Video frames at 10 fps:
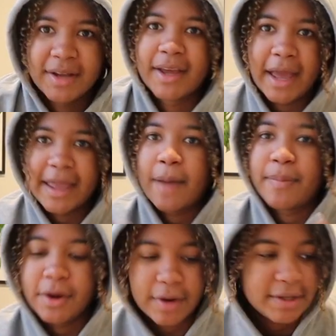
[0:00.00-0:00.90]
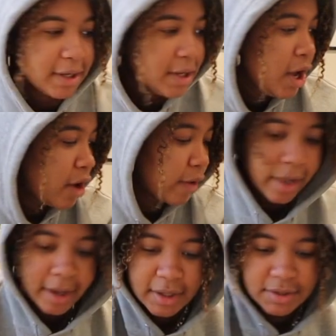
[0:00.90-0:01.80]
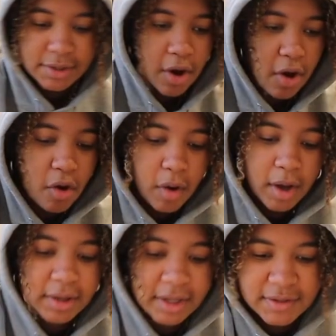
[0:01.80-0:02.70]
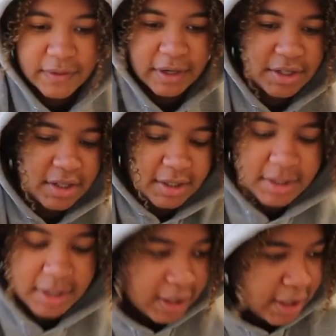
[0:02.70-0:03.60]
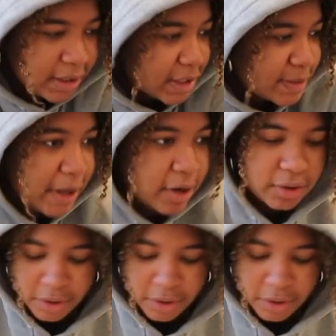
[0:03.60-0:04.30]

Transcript: it, it kept increasing. Okay, so let's finish this. Let's make her